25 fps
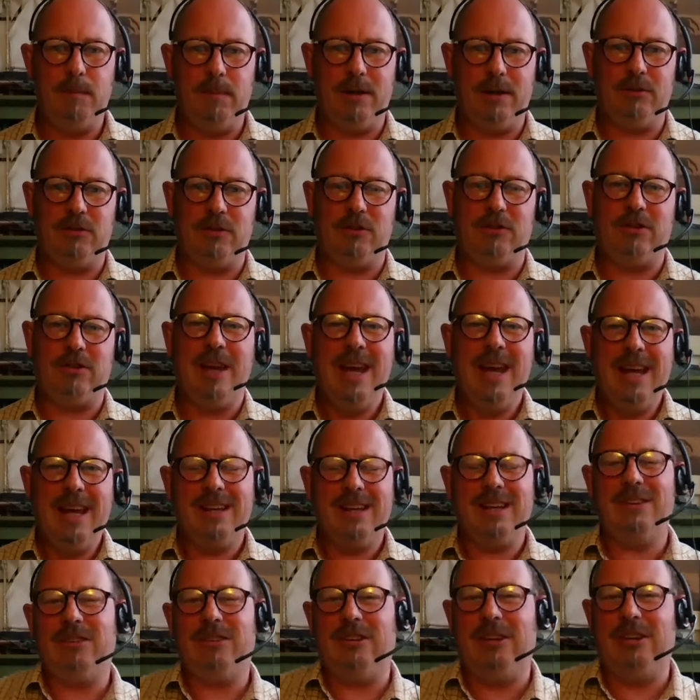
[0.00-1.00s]
because it's
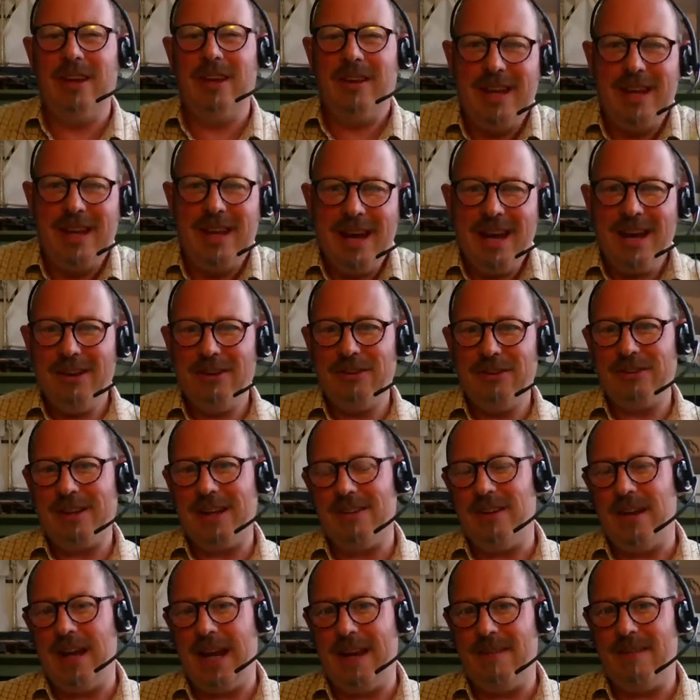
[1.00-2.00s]
because the
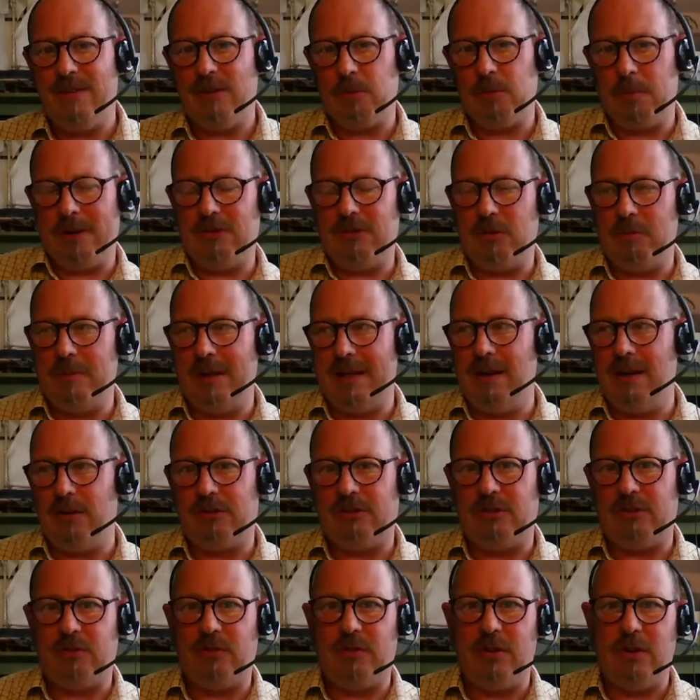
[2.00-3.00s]
Scandinavians, most of them, they'd
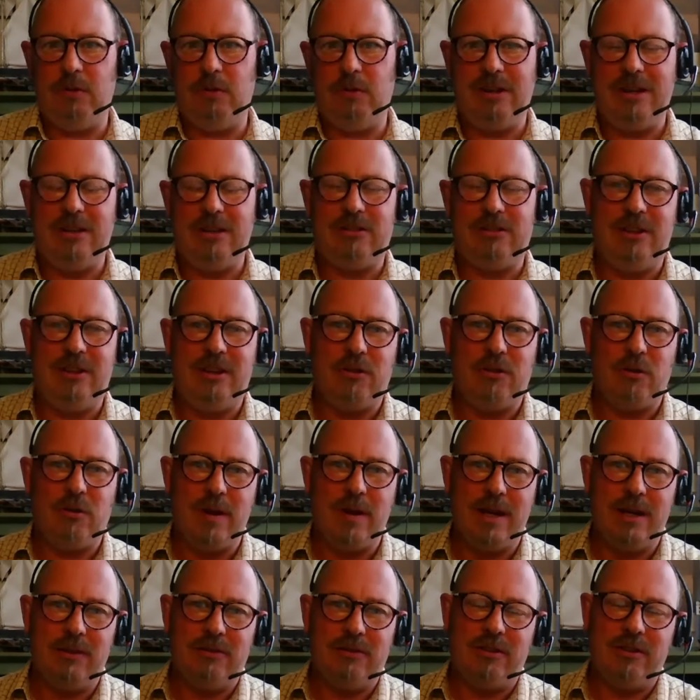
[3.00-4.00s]
lost a few D C
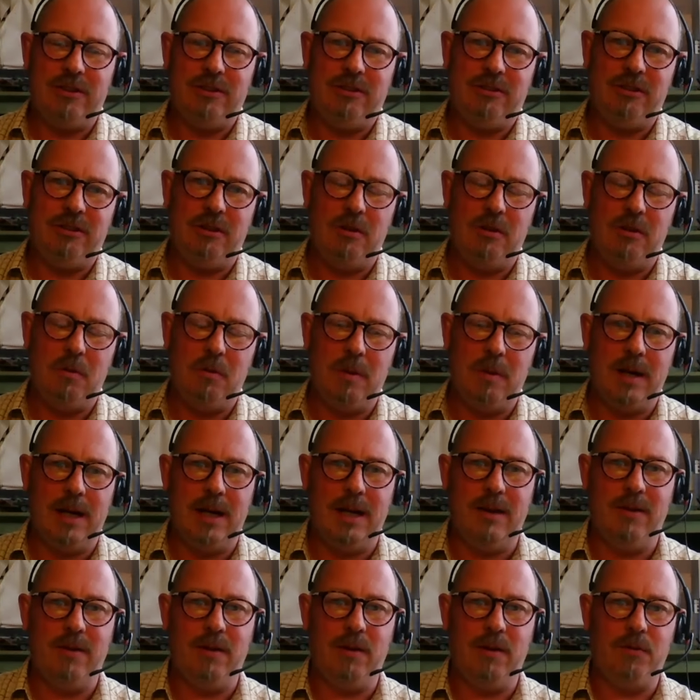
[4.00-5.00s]
threes to
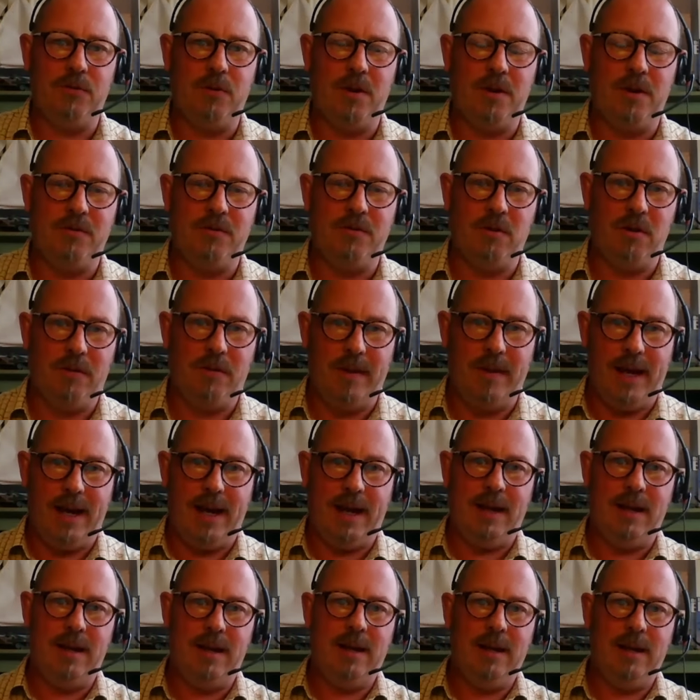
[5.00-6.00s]
uh, the Luftwaffe on
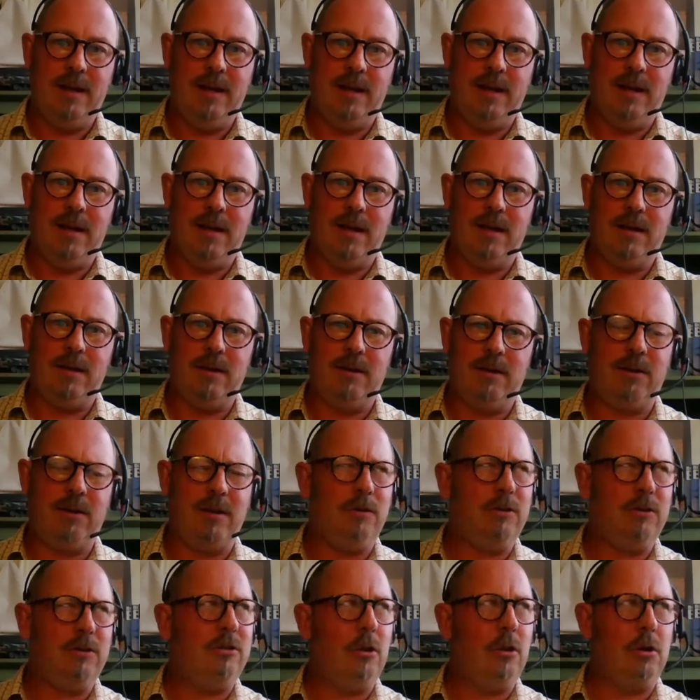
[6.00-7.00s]
their
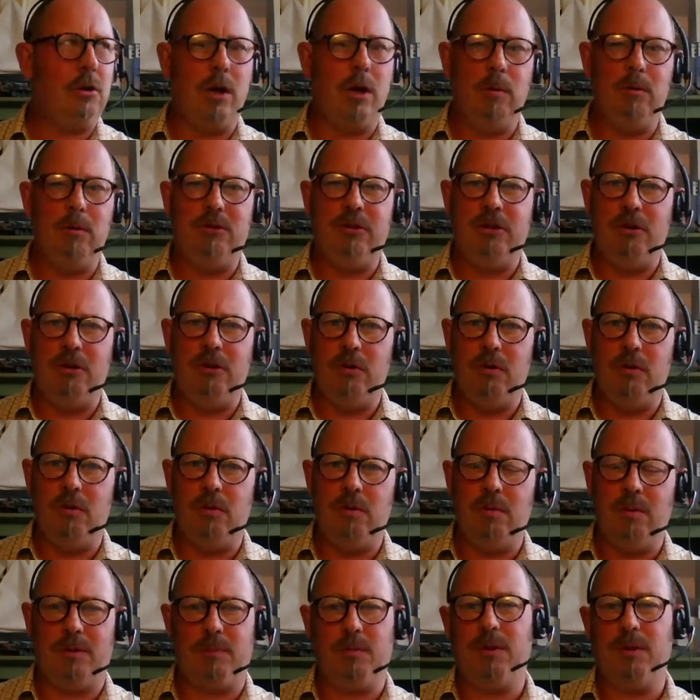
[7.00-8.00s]
Stockholm
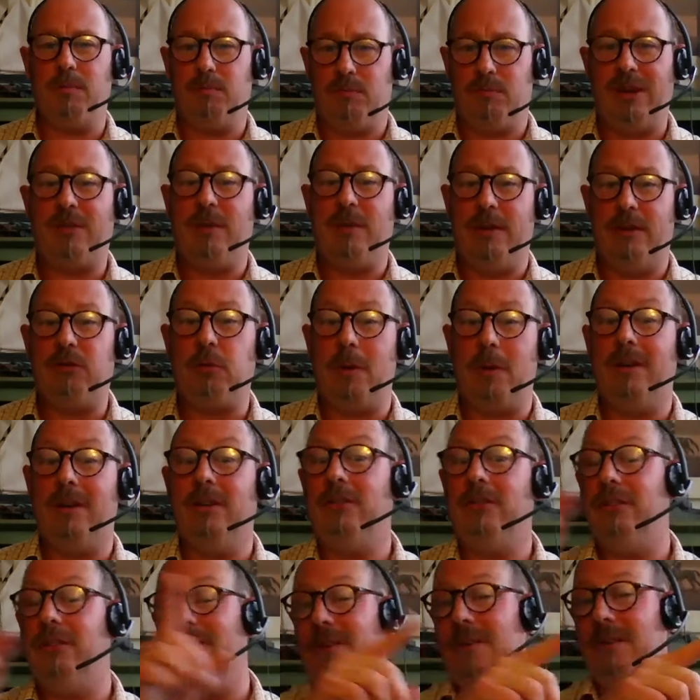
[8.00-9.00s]
to, well, definitely
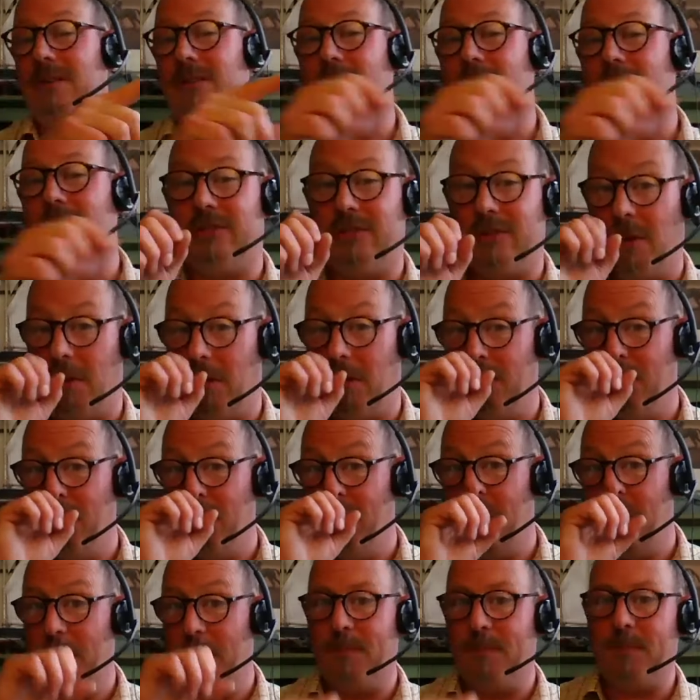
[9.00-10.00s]
Sweden to, to Scotland
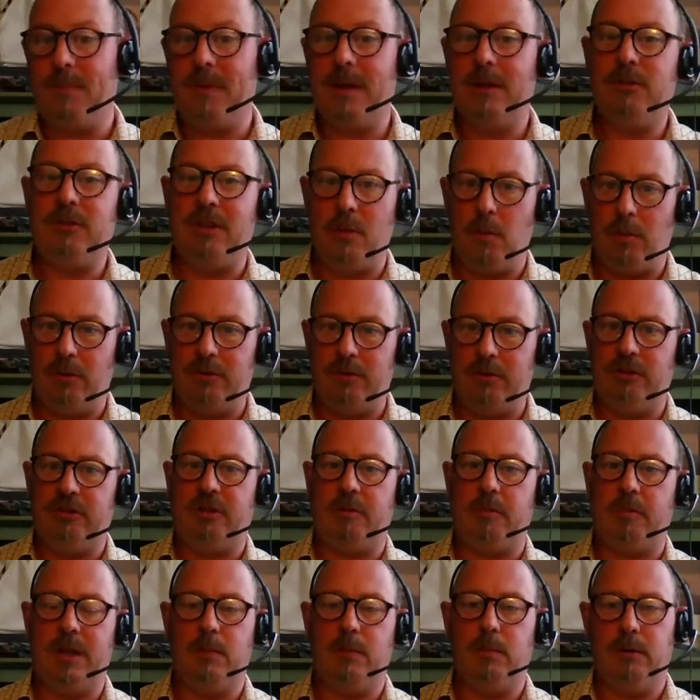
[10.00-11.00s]
route, so they wanted
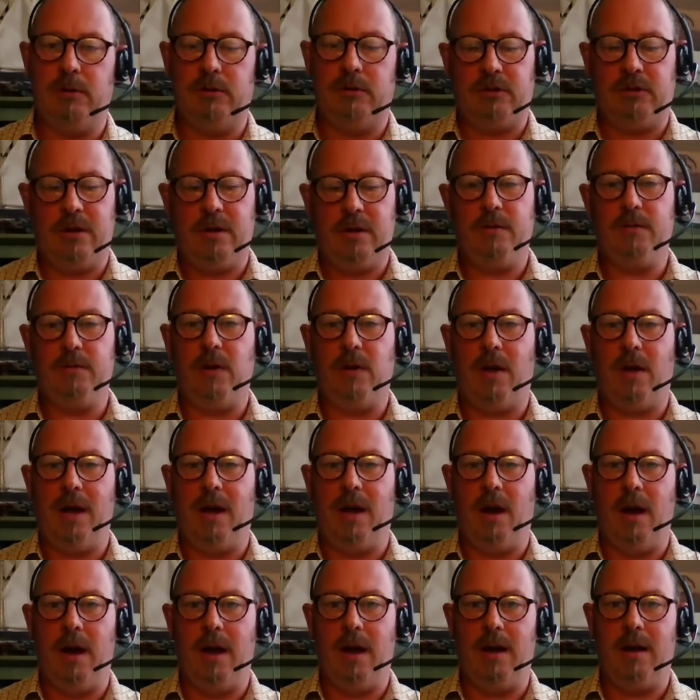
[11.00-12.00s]
something that was fly
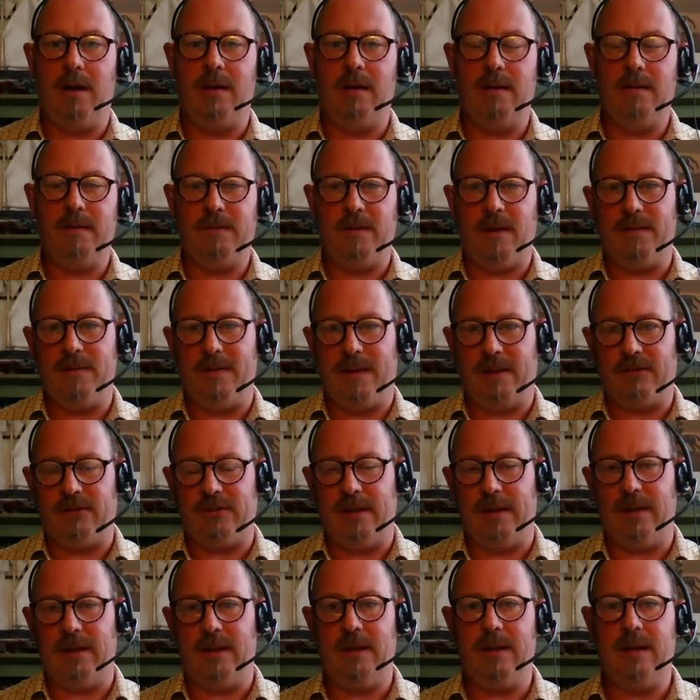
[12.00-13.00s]
higher, fly
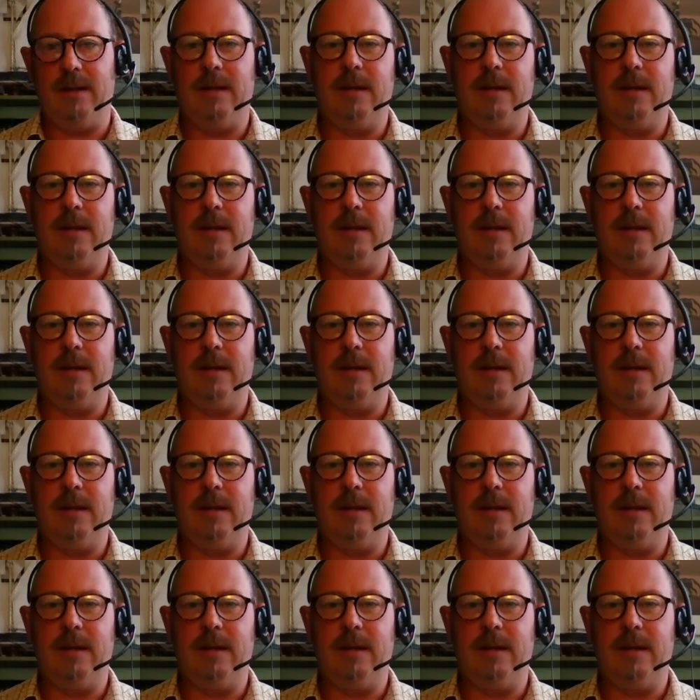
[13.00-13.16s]
faster,